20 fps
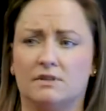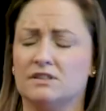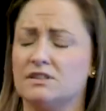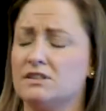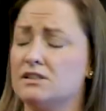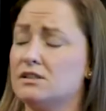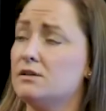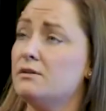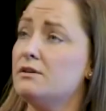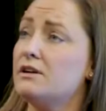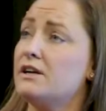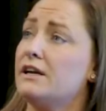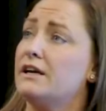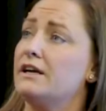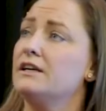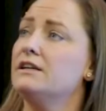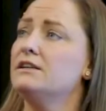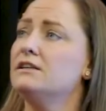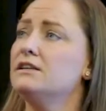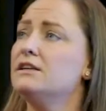I says, oh,
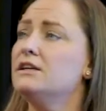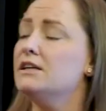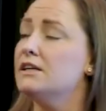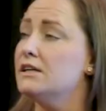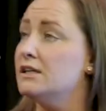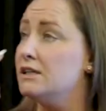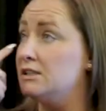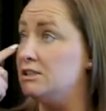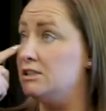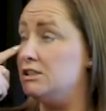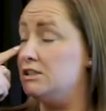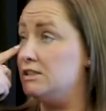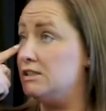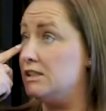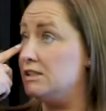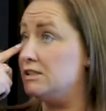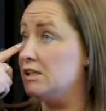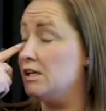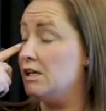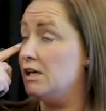okay. And she
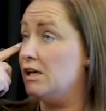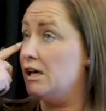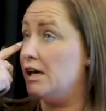says,